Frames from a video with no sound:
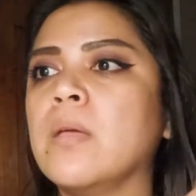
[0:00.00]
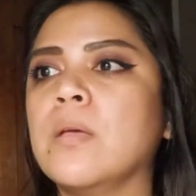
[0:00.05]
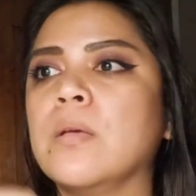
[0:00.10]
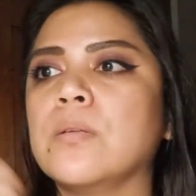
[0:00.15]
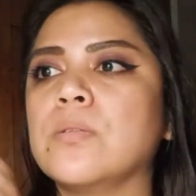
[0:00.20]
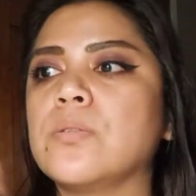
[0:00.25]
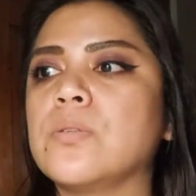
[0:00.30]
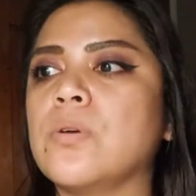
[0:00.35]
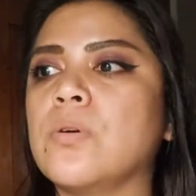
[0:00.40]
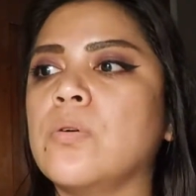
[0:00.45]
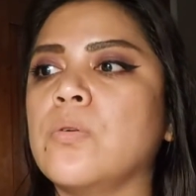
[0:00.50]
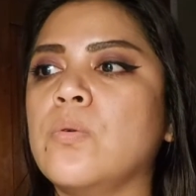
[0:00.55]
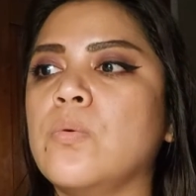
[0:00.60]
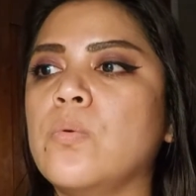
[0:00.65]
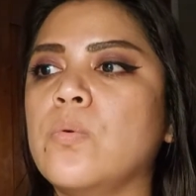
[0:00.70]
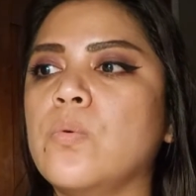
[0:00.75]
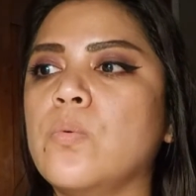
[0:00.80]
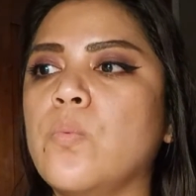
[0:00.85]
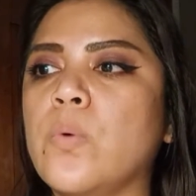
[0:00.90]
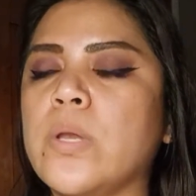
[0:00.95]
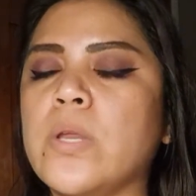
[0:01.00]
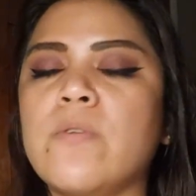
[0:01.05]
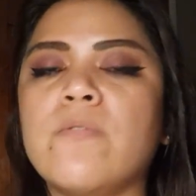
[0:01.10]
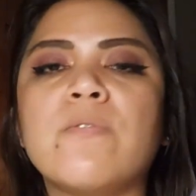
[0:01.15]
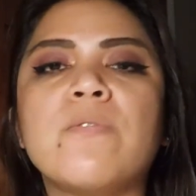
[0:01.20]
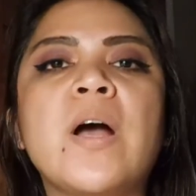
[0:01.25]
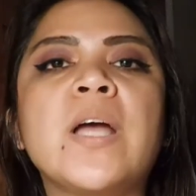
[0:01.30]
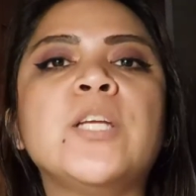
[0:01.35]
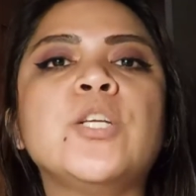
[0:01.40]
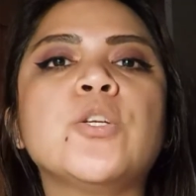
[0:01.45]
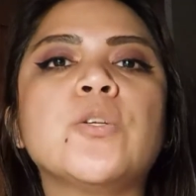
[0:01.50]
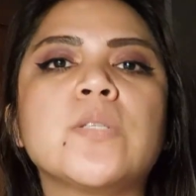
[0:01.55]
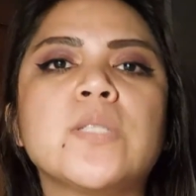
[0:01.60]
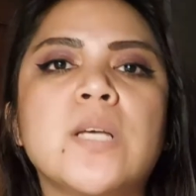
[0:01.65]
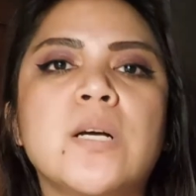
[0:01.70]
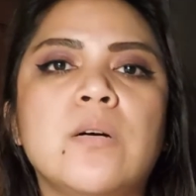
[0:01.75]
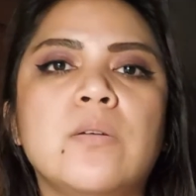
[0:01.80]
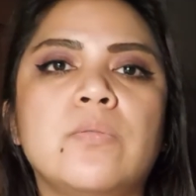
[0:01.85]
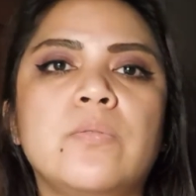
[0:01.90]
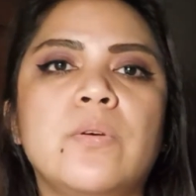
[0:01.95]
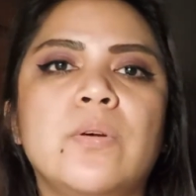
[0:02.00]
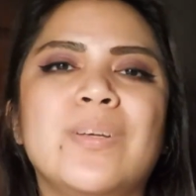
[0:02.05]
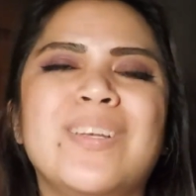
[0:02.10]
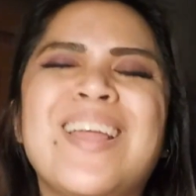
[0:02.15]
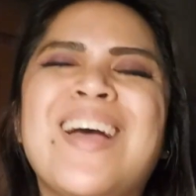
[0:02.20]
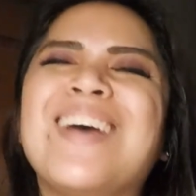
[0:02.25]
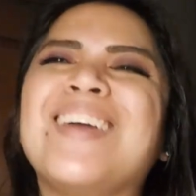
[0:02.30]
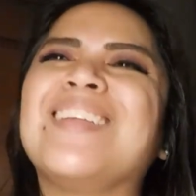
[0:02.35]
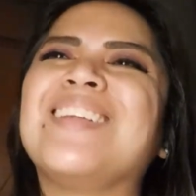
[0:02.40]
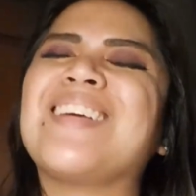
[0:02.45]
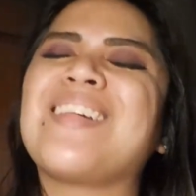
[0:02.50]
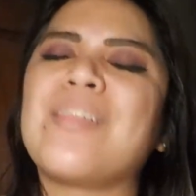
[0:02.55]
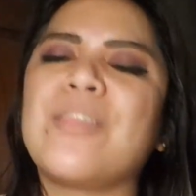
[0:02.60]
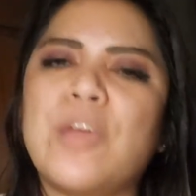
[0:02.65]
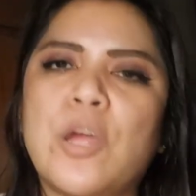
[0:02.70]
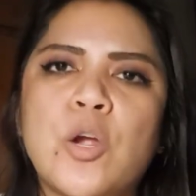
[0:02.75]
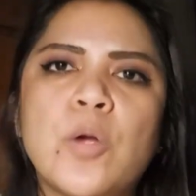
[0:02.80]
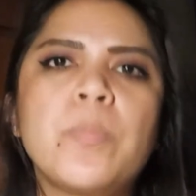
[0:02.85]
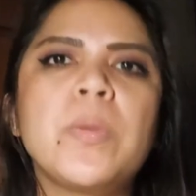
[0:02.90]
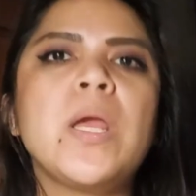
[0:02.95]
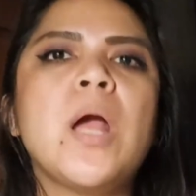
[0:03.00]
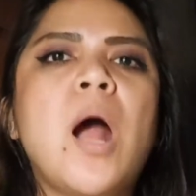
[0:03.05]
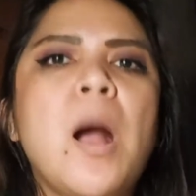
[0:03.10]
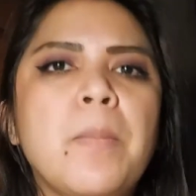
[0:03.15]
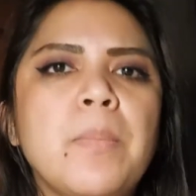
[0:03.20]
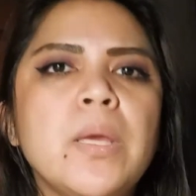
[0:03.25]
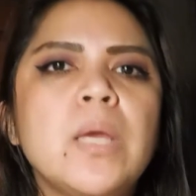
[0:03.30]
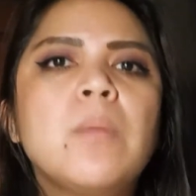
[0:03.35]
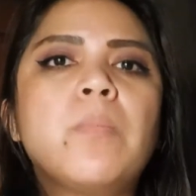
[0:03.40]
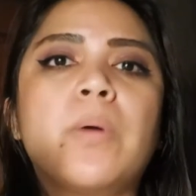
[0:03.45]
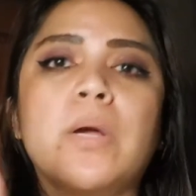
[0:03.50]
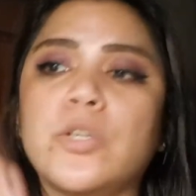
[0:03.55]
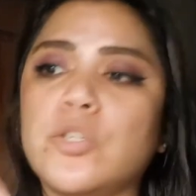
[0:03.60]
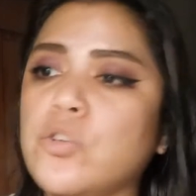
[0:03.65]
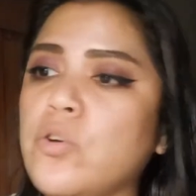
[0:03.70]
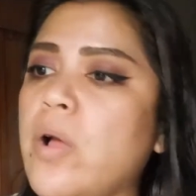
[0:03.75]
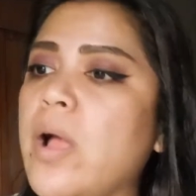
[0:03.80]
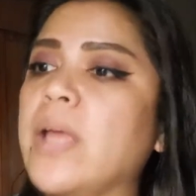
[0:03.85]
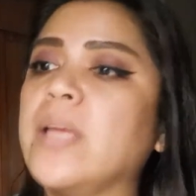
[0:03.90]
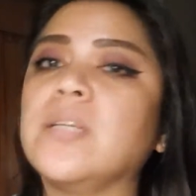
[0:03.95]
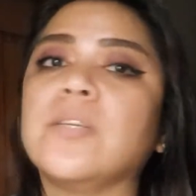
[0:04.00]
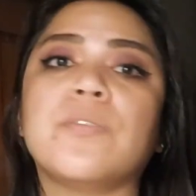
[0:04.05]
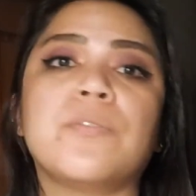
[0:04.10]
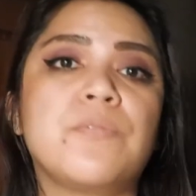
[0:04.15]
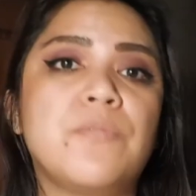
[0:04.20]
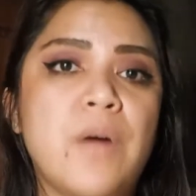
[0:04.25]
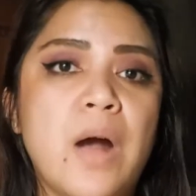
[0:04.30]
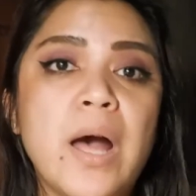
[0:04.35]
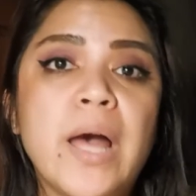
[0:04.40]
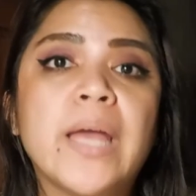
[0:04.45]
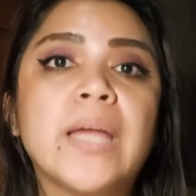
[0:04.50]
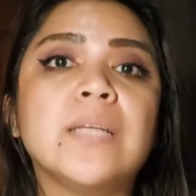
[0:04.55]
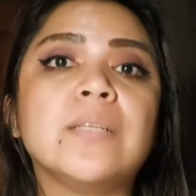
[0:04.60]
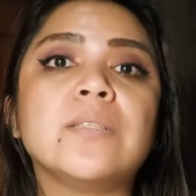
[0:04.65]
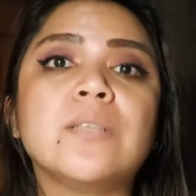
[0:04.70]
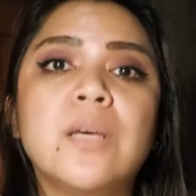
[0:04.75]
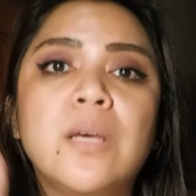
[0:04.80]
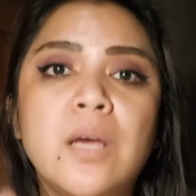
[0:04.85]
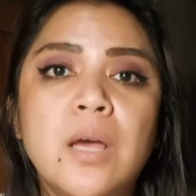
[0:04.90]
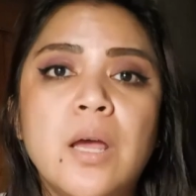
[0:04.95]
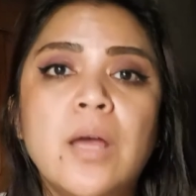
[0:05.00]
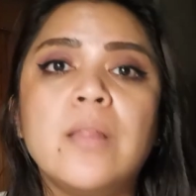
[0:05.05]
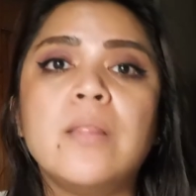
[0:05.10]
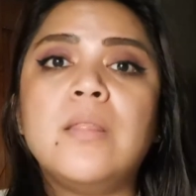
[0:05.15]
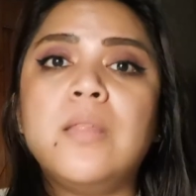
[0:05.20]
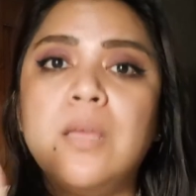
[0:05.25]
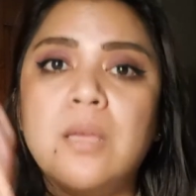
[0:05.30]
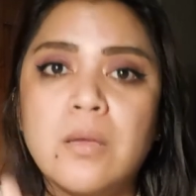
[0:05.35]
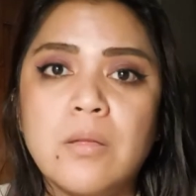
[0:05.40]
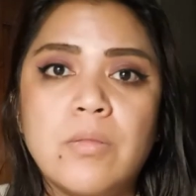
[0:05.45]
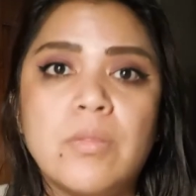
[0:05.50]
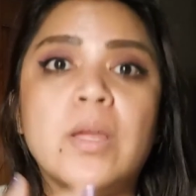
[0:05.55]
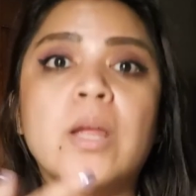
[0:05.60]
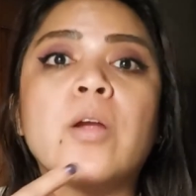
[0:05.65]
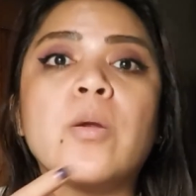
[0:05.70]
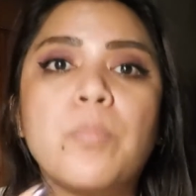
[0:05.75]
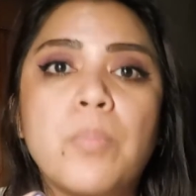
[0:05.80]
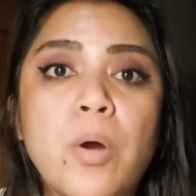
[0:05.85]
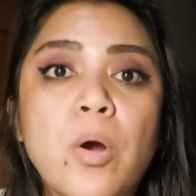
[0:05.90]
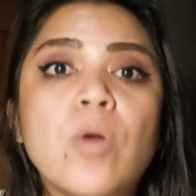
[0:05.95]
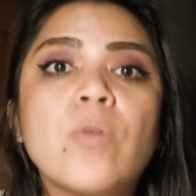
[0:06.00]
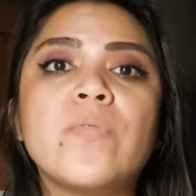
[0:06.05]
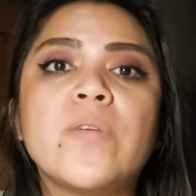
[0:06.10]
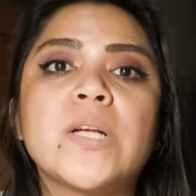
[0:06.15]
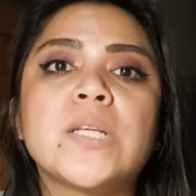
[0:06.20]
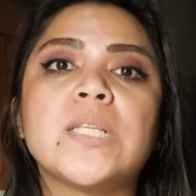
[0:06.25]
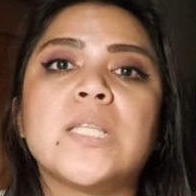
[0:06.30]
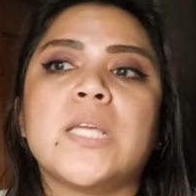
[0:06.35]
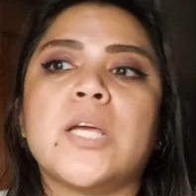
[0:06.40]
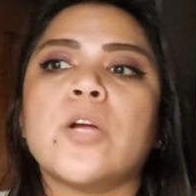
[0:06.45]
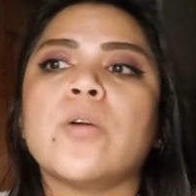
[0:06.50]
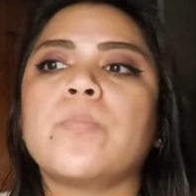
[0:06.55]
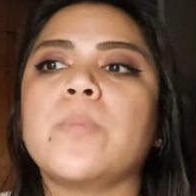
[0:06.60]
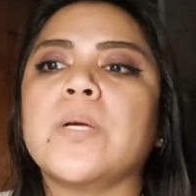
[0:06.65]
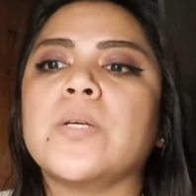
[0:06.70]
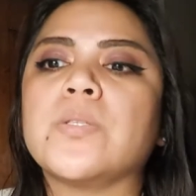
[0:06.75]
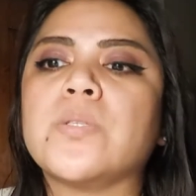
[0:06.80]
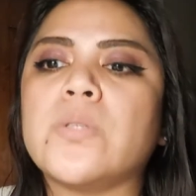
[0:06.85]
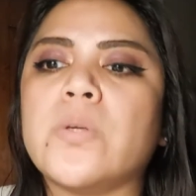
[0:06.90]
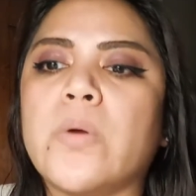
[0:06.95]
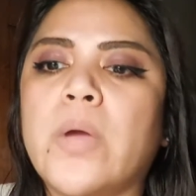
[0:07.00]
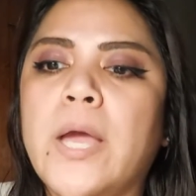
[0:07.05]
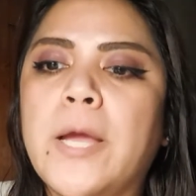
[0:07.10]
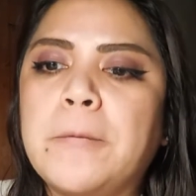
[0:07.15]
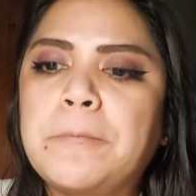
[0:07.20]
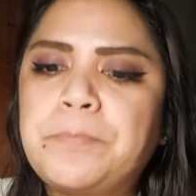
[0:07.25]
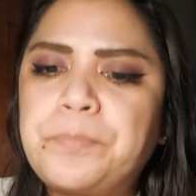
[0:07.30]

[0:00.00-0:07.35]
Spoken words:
So when you find yourself not therapy hopping, but trying to find their perfect therapist, okay,